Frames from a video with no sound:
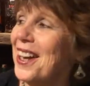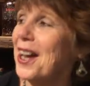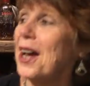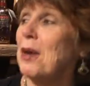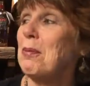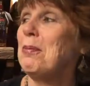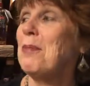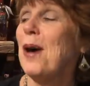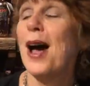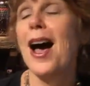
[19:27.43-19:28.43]

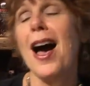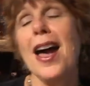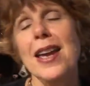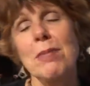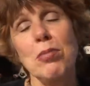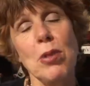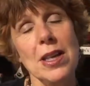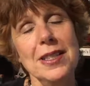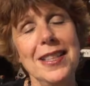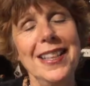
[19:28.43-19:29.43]
I am
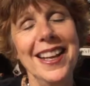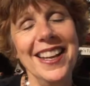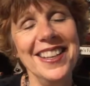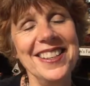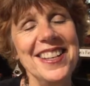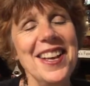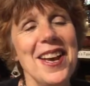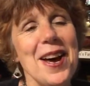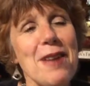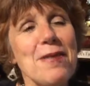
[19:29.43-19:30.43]
president
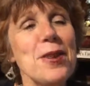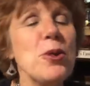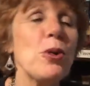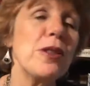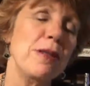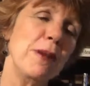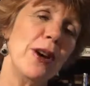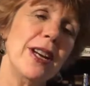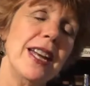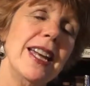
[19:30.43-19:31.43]
of the North
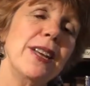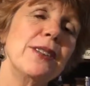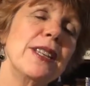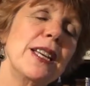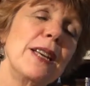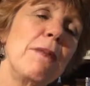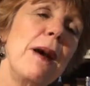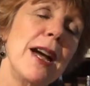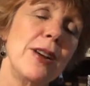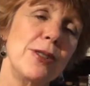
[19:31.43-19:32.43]
American Celtic
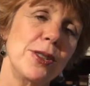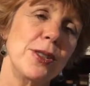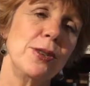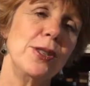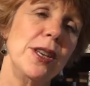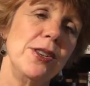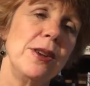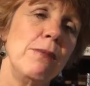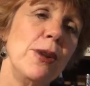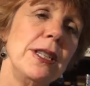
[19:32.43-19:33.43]
Buyers Association.
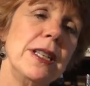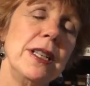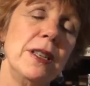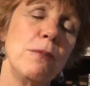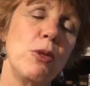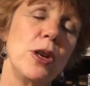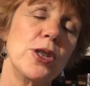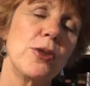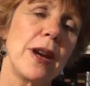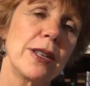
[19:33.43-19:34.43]
I'm president of the board of
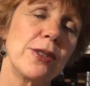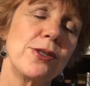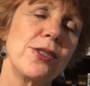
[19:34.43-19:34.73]
directors.